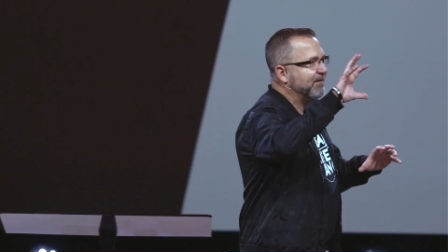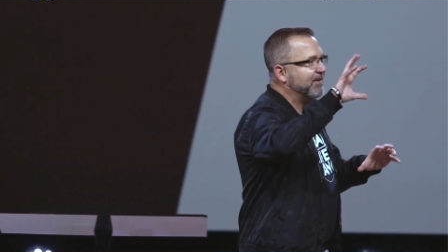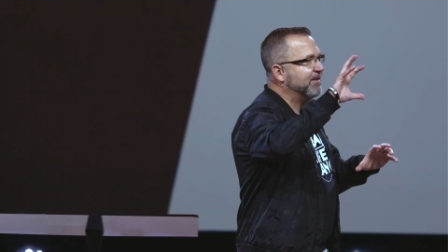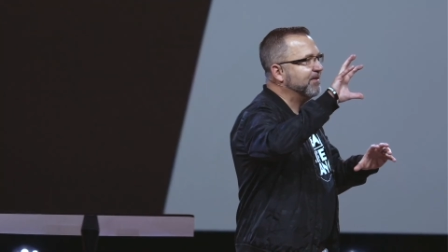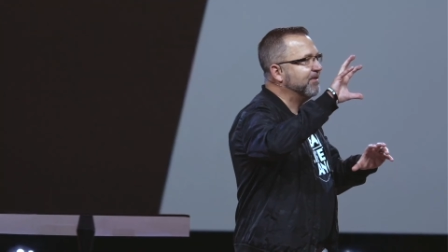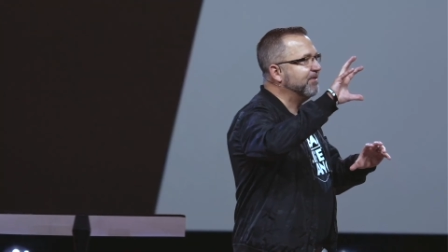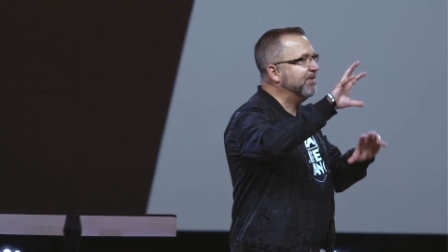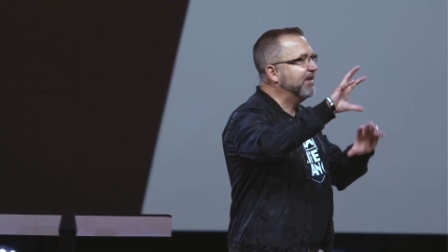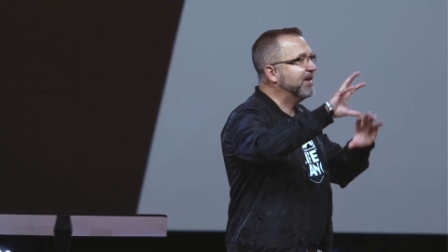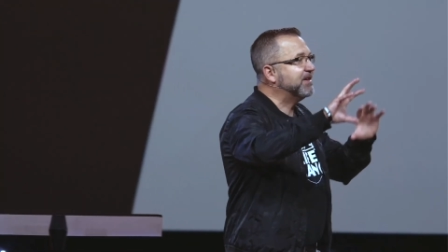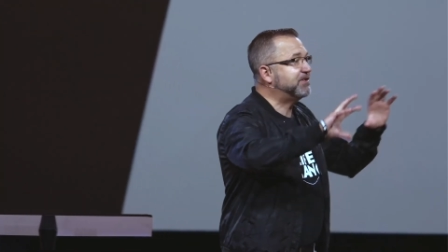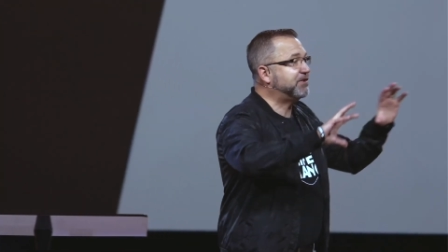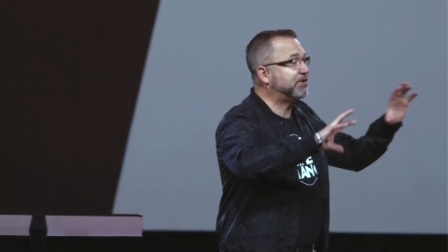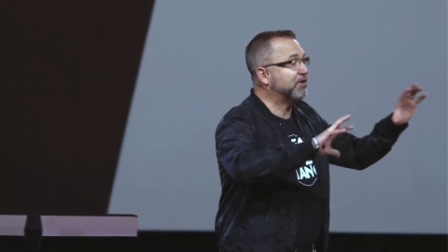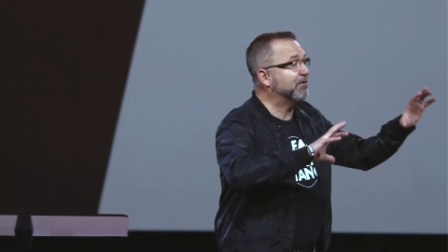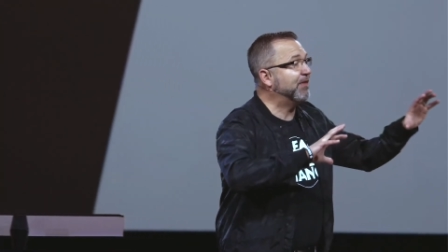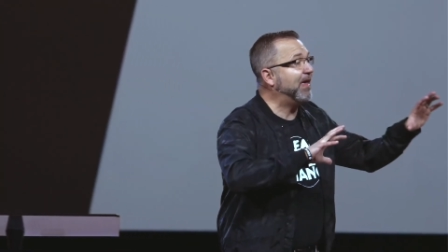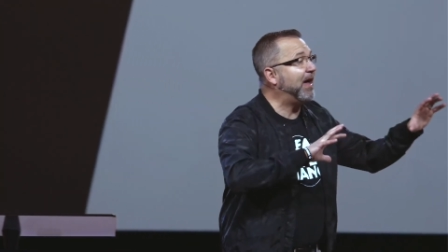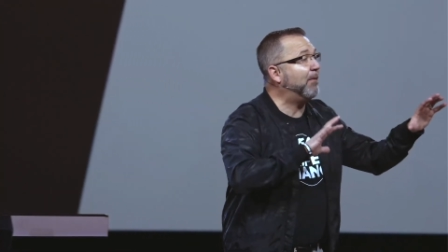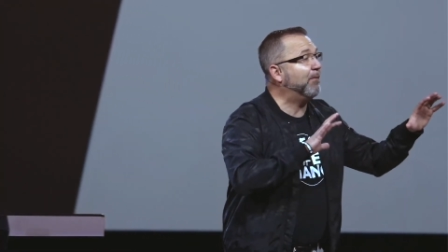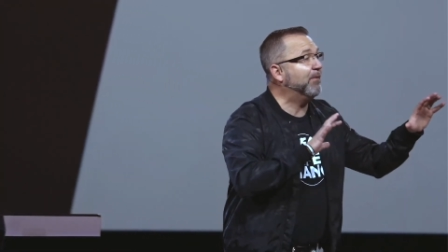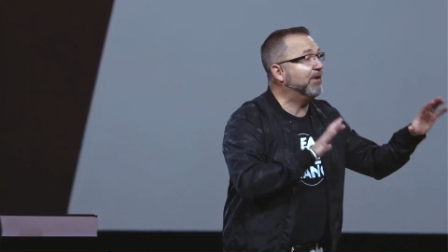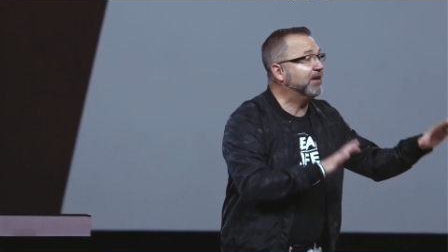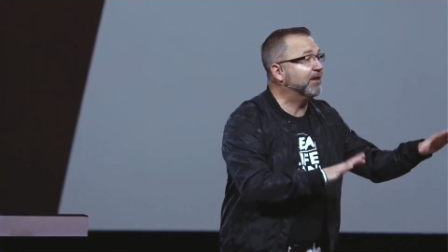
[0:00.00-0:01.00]
this or
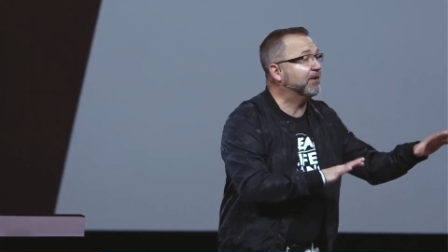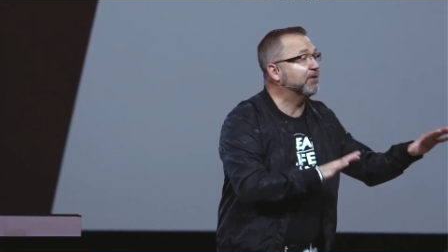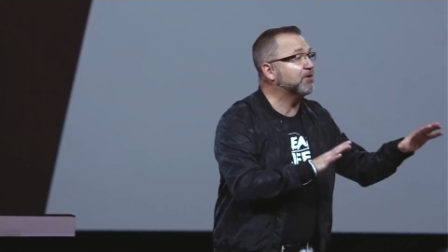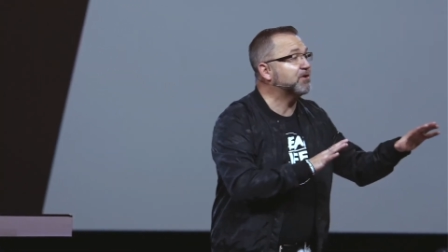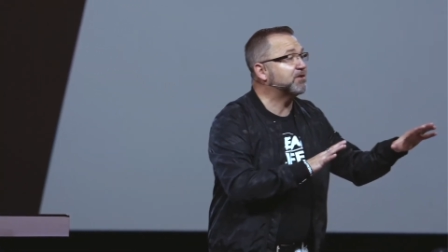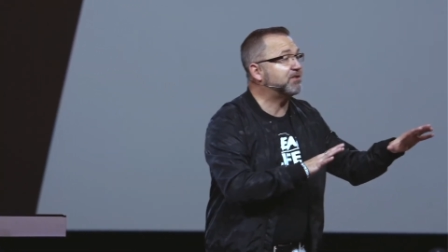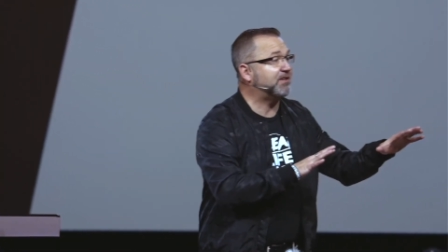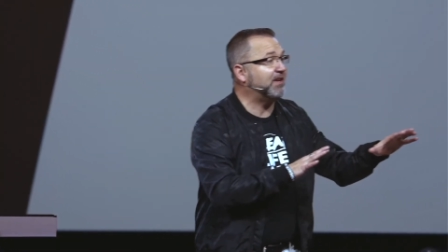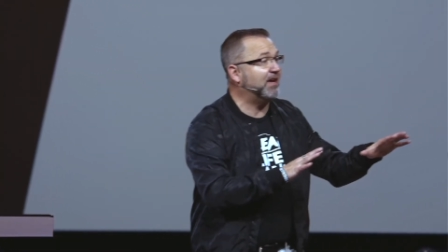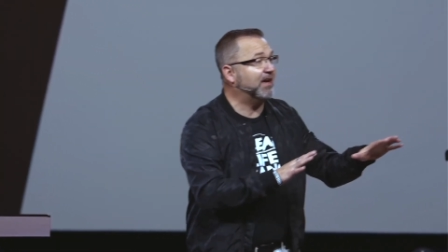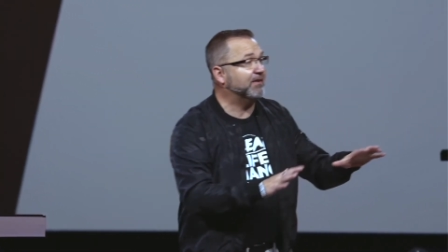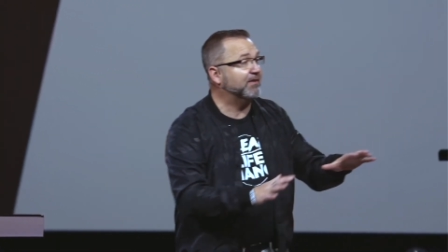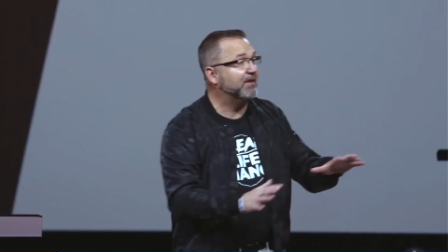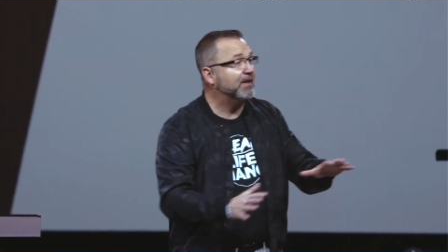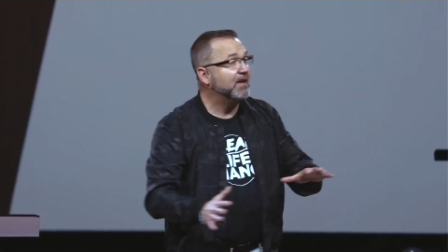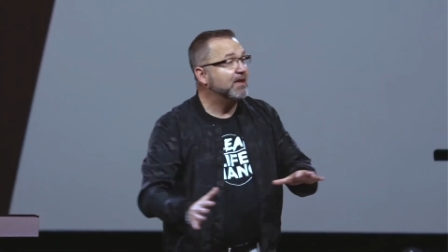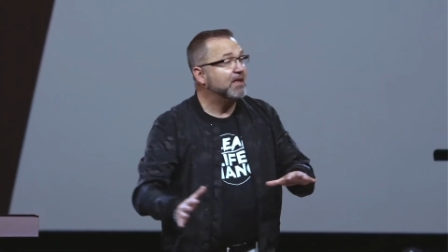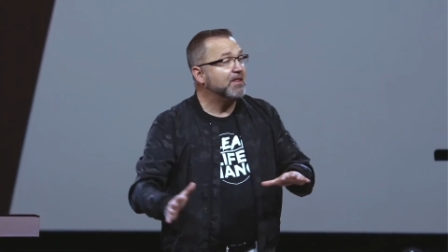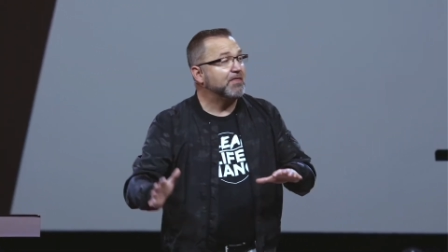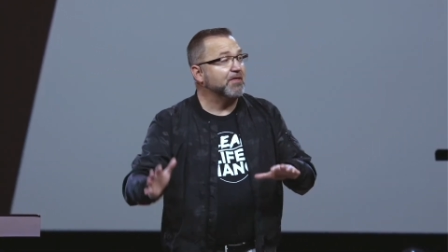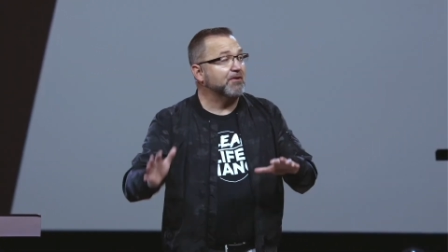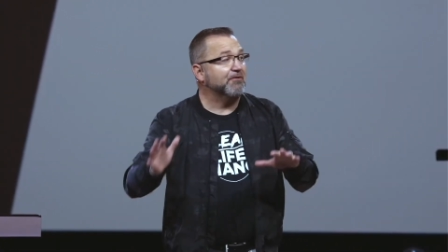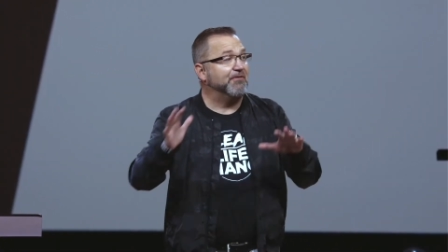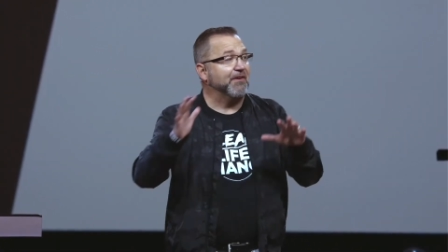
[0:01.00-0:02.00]
that, we understand
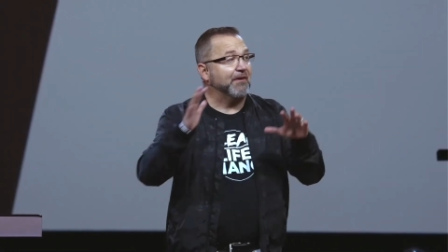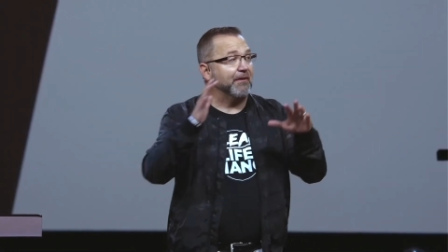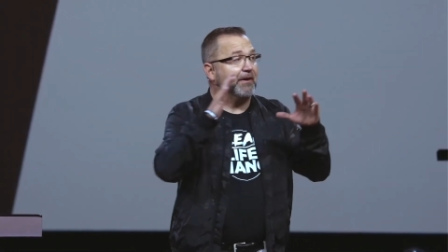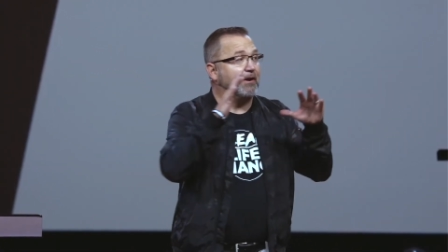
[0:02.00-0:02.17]
the very